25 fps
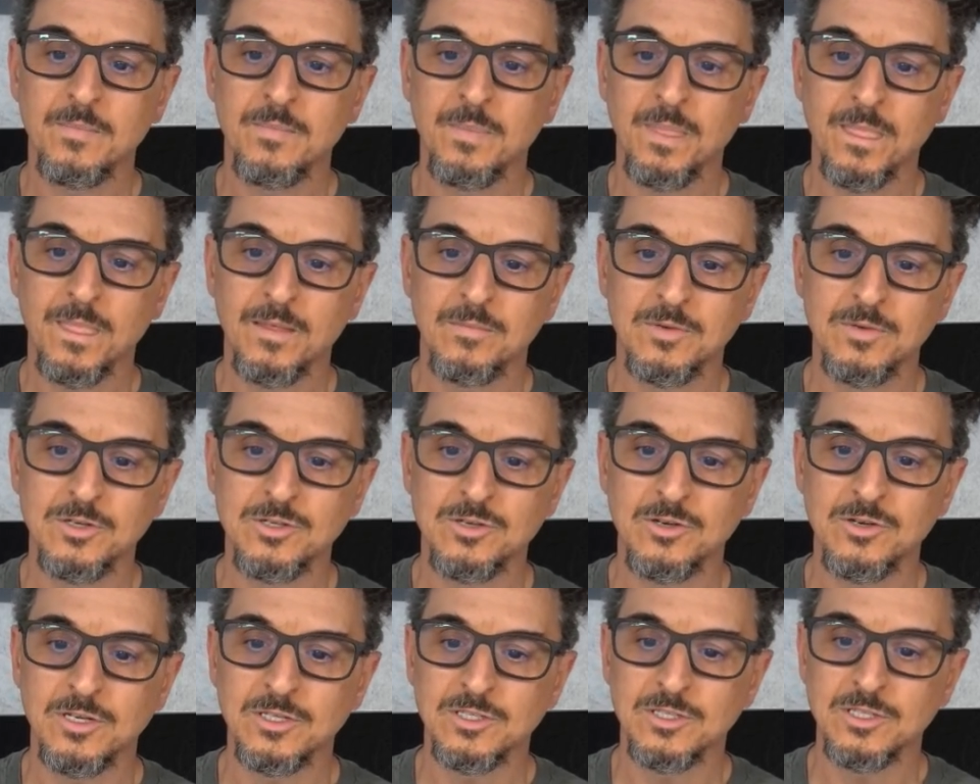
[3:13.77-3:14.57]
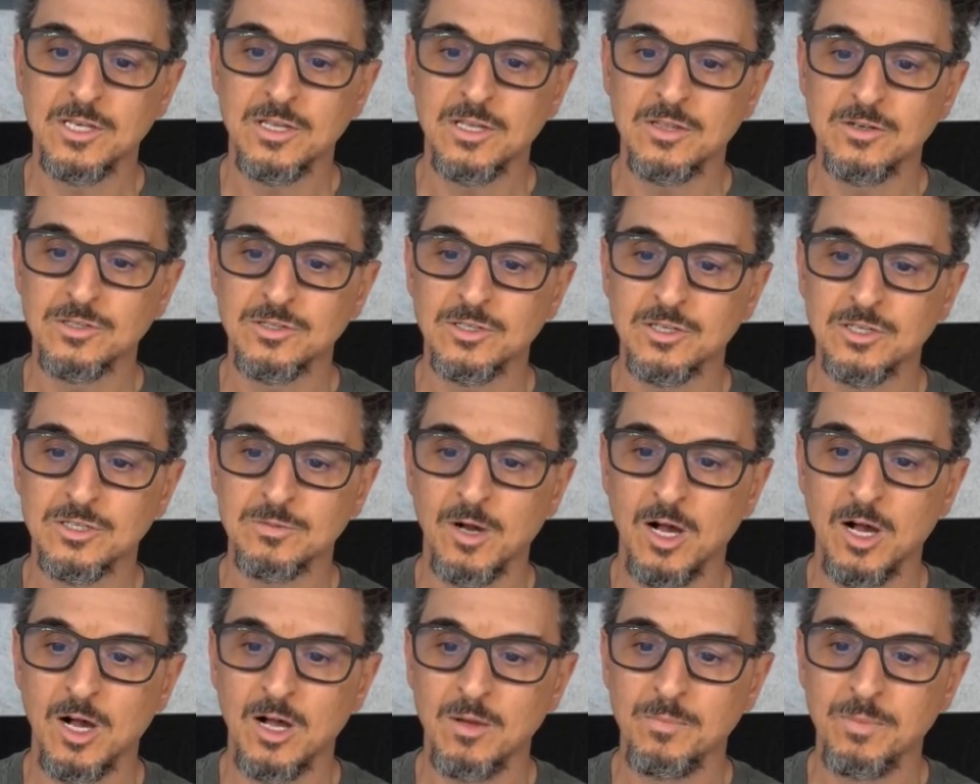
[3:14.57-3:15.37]
But you can see there's a
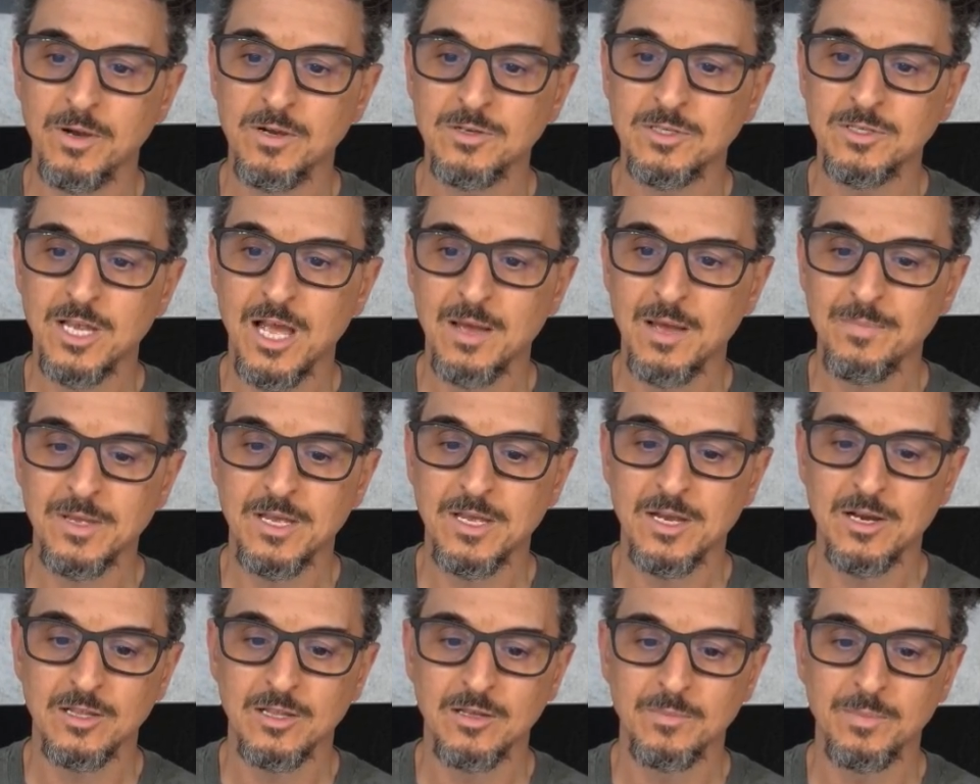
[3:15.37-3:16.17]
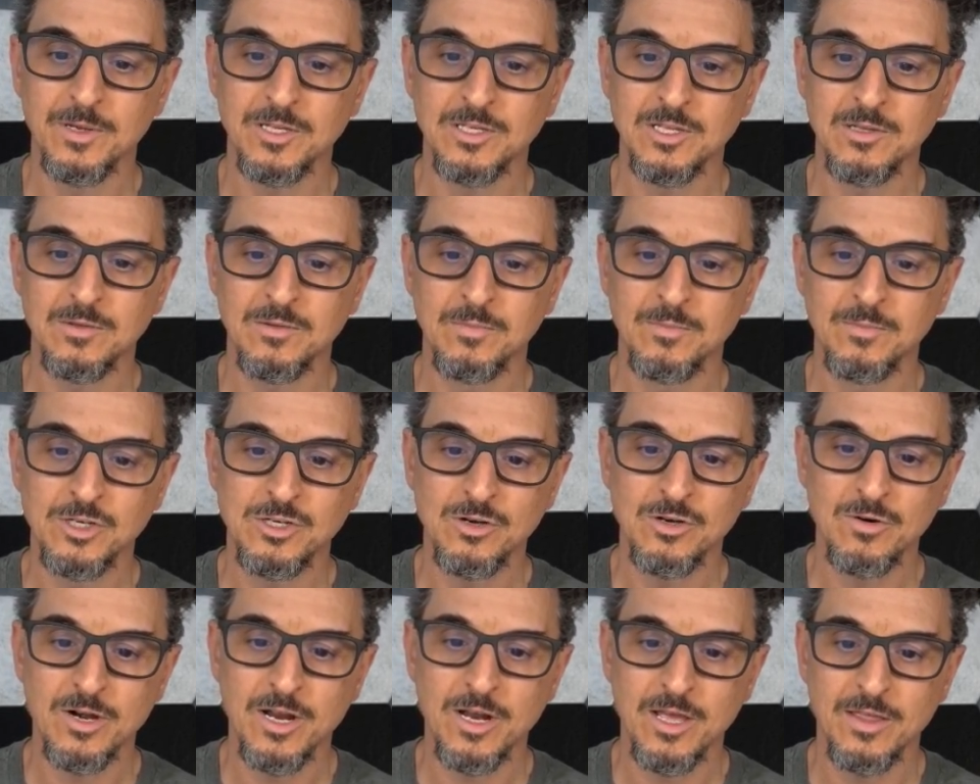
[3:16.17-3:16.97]
small post copy here, but the
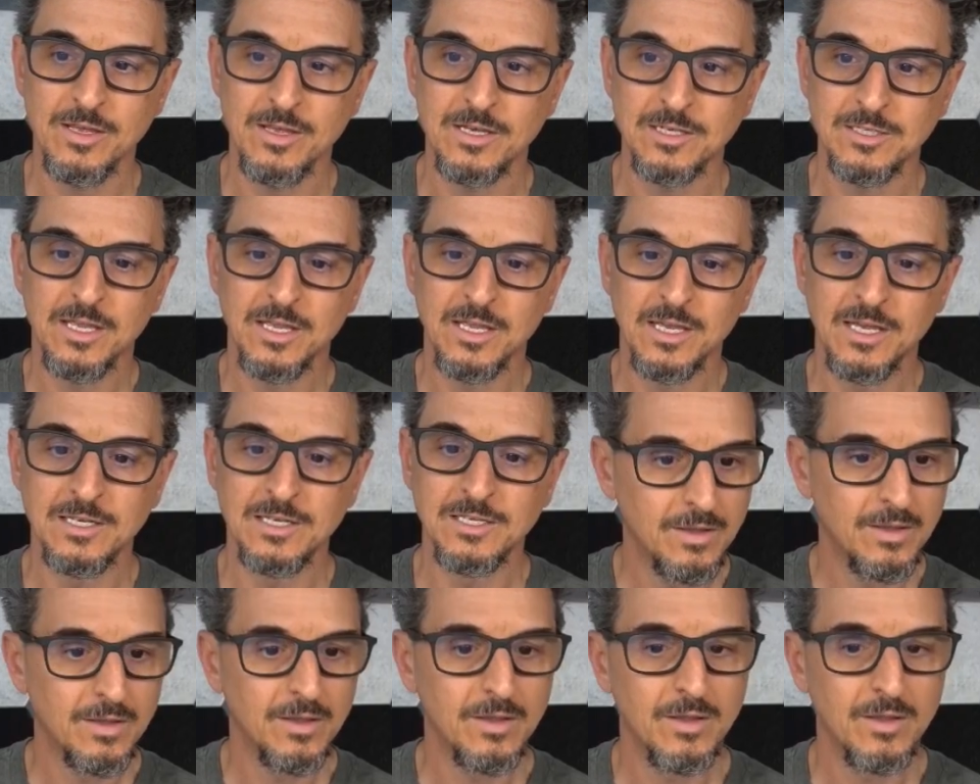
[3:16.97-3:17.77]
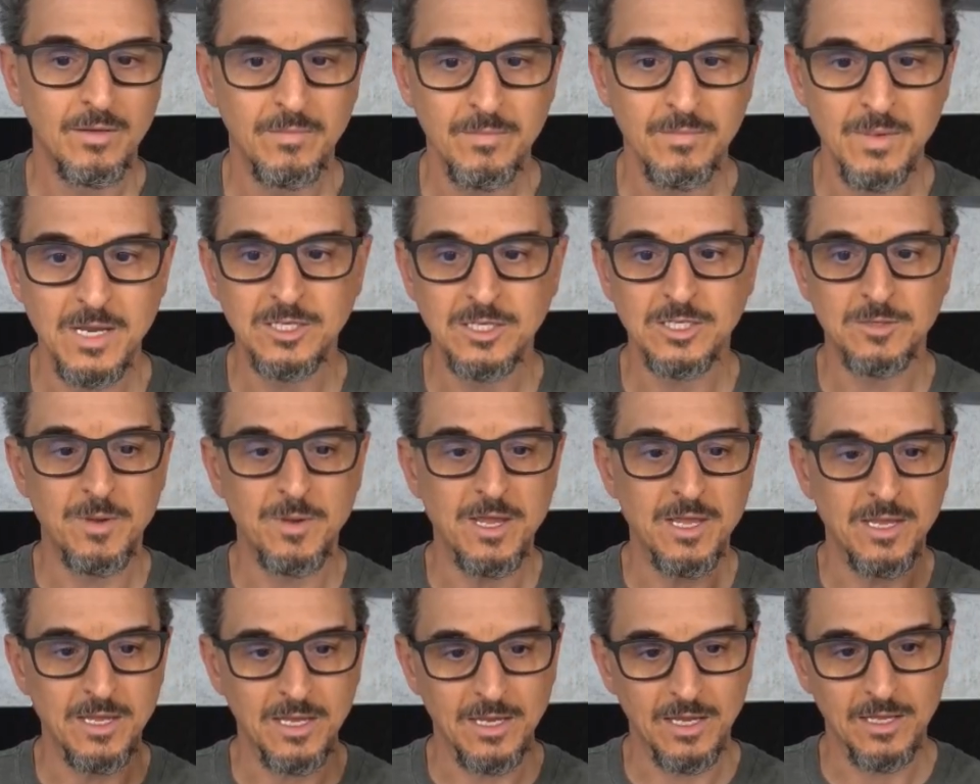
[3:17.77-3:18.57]
majority of this is me
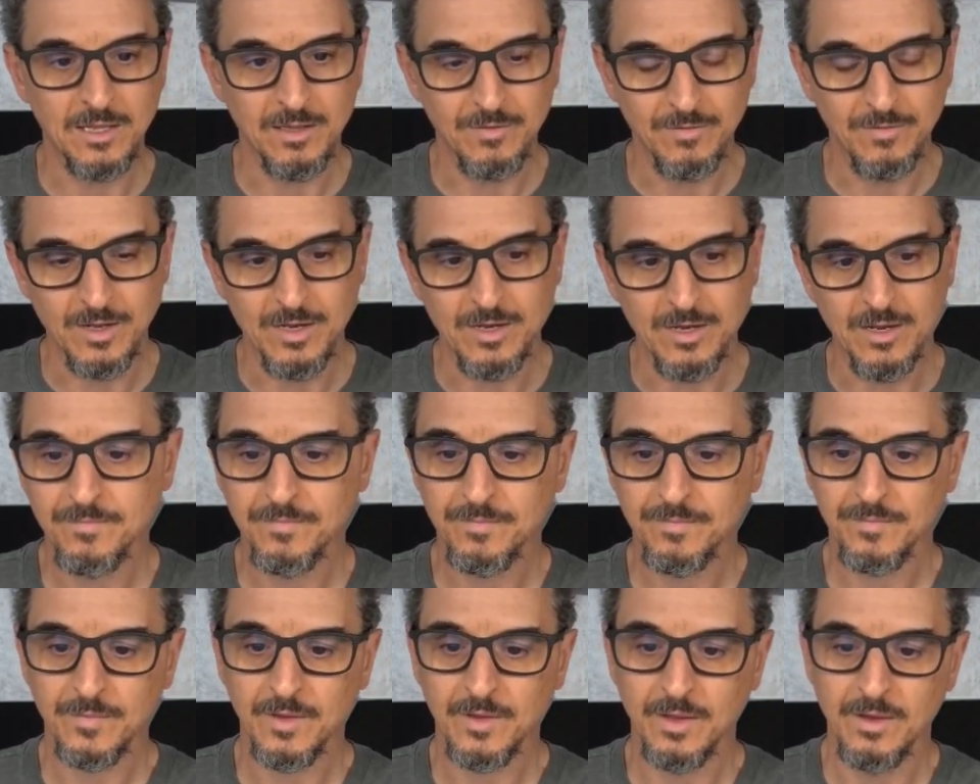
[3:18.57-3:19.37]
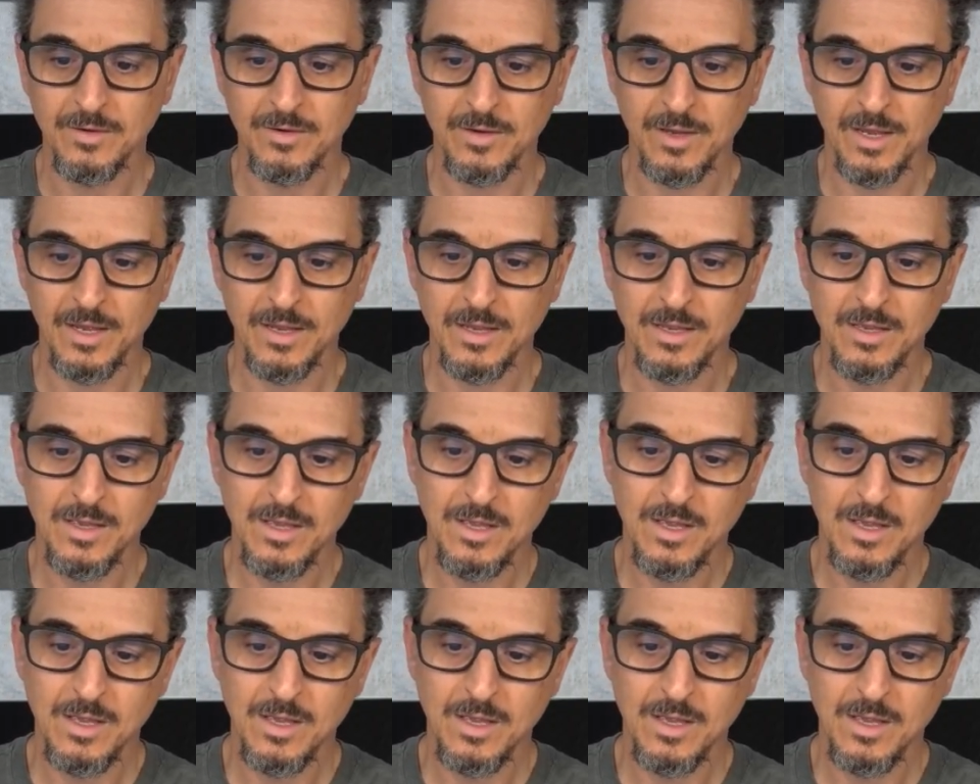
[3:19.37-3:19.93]
speaking in the video, okay?